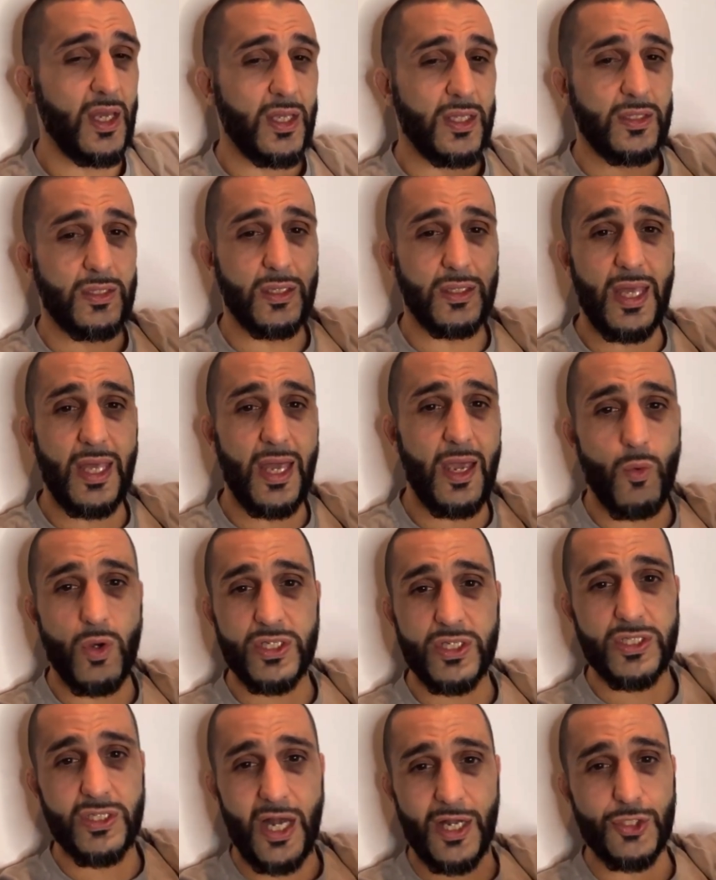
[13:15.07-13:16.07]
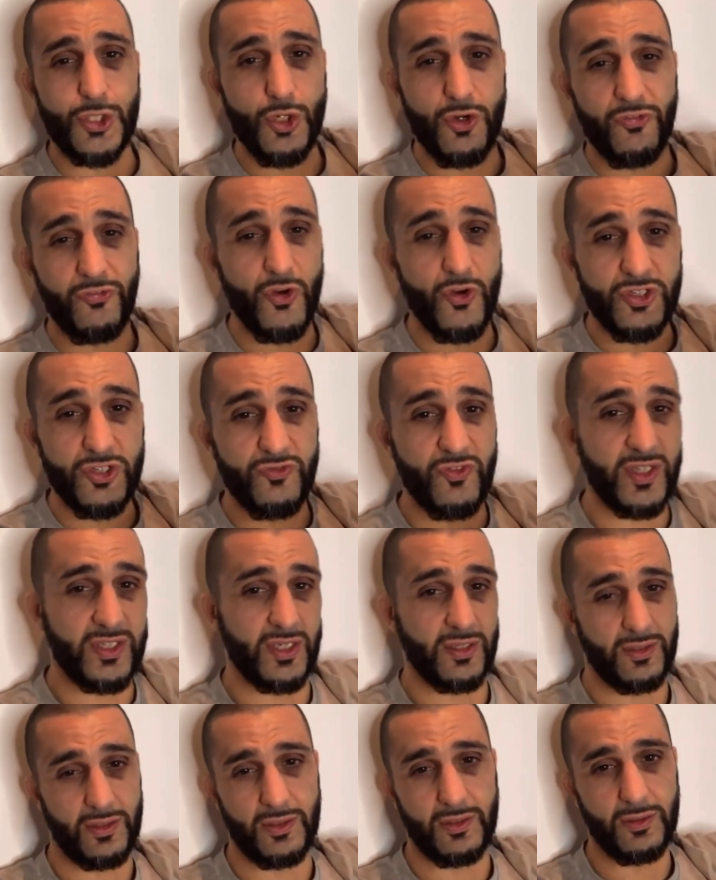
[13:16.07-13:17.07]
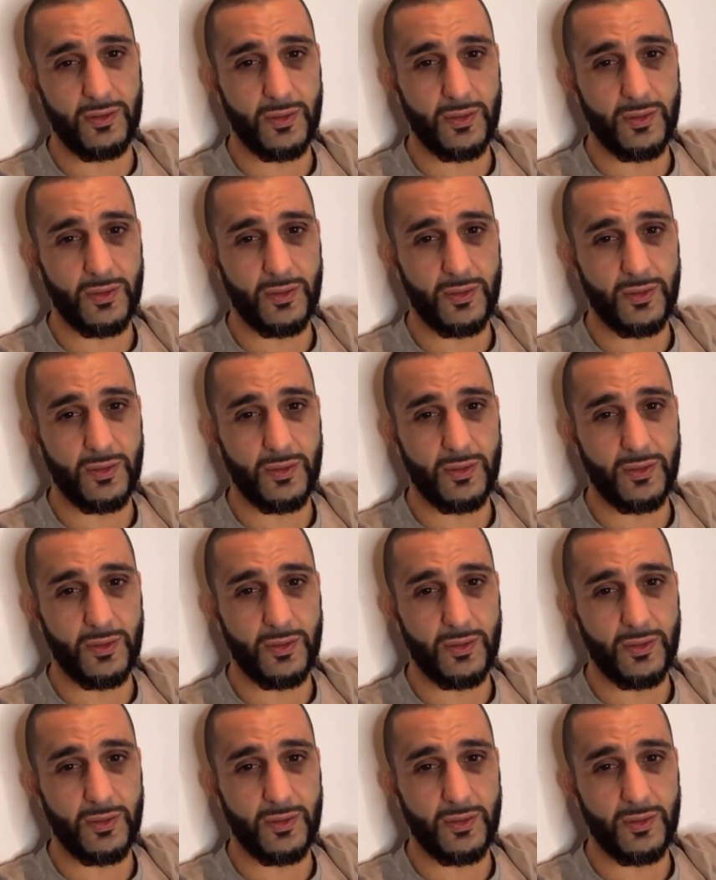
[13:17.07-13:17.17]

Today was not your first visit.